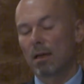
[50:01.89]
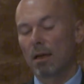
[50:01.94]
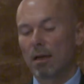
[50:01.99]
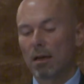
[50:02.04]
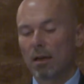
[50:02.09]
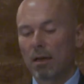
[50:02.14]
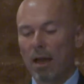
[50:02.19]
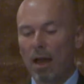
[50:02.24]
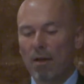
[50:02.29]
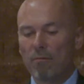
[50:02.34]

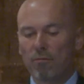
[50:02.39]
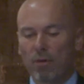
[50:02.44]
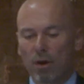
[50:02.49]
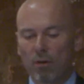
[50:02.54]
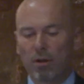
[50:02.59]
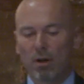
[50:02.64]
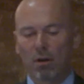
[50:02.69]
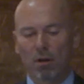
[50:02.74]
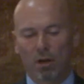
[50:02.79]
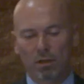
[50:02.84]
a
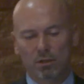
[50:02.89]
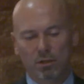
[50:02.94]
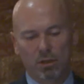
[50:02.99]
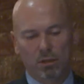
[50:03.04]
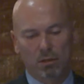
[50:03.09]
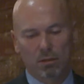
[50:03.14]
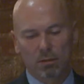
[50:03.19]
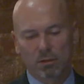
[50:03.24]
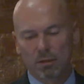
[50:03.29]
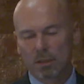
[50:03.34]
very
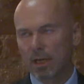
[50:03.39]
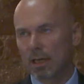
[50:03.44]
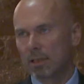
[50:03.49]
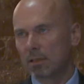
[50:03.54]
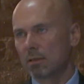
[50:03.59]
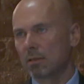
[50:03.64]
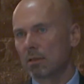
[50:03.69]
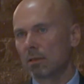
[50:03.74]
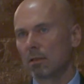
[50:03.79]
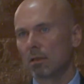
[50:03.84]
logical
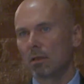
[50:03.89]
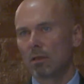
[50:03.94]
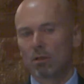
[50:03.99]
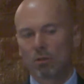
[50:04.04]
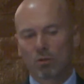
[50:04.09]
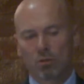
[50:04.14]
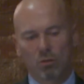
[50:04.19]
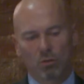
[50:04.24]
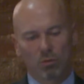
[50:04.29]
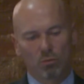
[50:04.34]
test
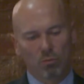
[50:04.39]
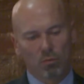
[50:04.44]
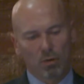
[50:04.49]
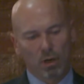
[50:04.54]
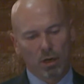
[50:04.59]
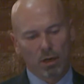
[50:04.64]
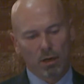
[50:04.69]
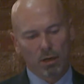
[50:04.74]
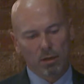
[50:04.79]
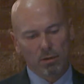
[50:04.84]

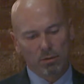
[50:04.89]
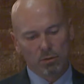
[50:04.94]
to